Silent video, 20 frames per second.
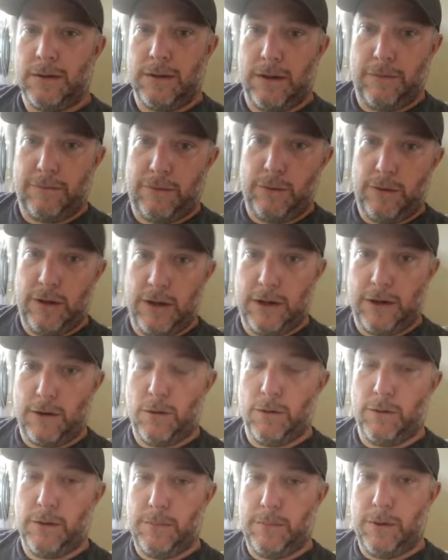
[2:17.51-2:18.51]
If you get an
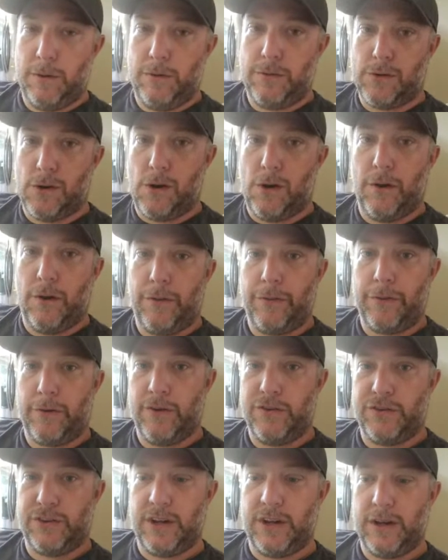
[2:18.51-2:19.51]
early boat draw on
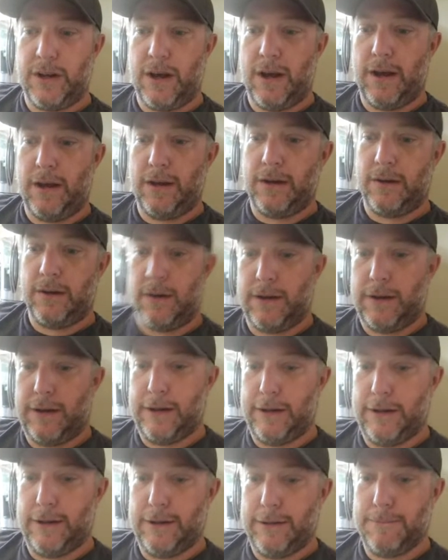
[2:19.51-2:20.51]
Thursday night
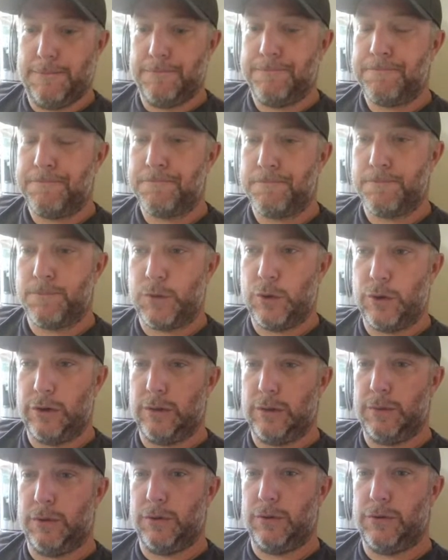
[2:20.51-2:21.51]

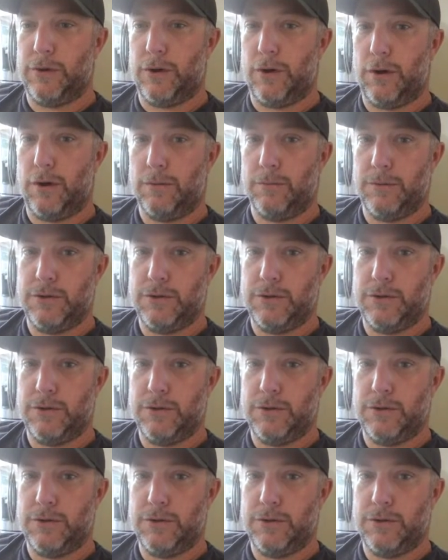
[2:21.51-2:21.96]
during the boat draw,